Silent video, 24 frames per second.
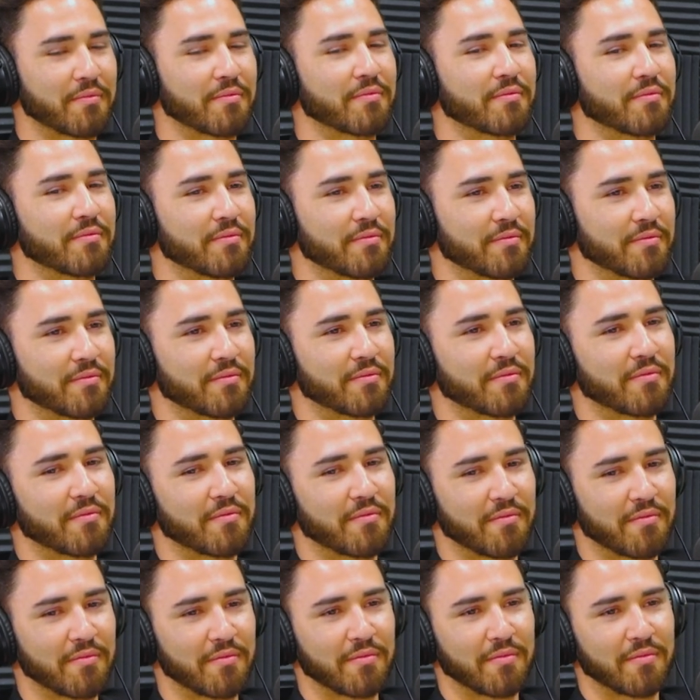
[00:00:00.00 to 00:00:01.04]
Mm.
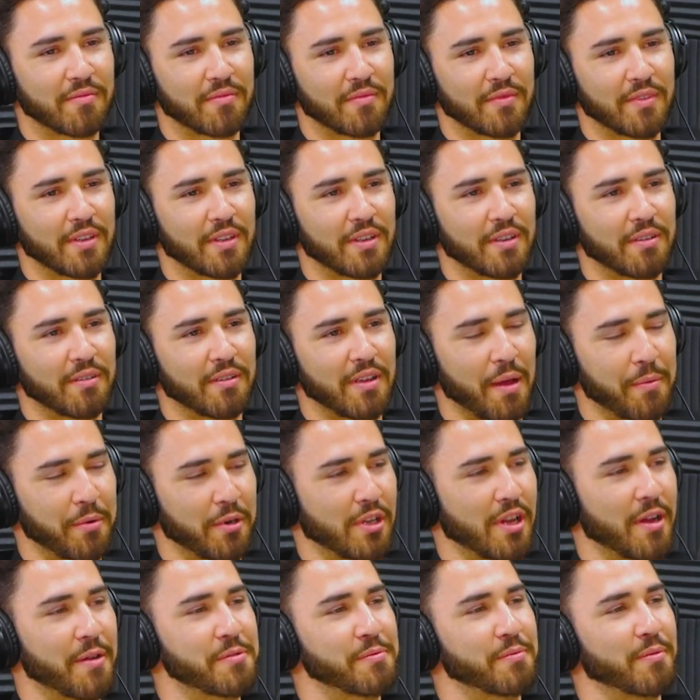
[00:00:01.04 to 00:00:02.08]
Capital
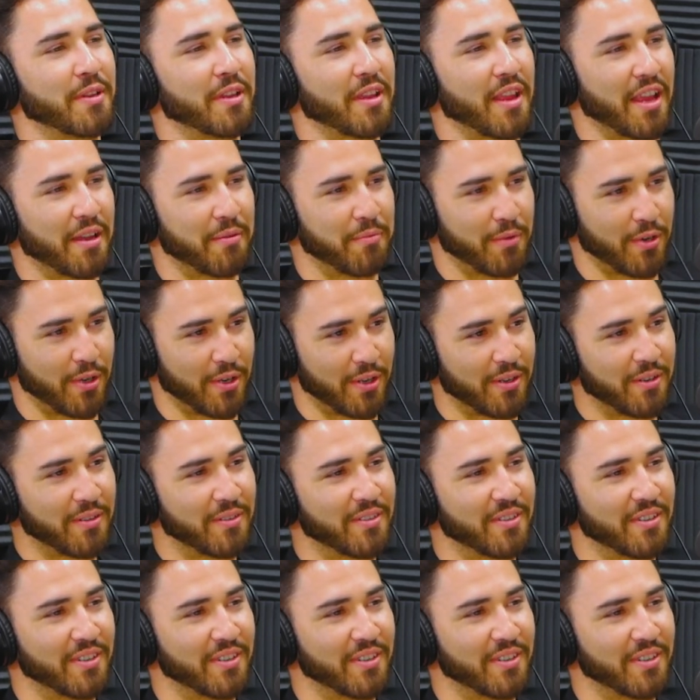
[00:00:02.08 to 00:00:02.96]
crimes being like murder?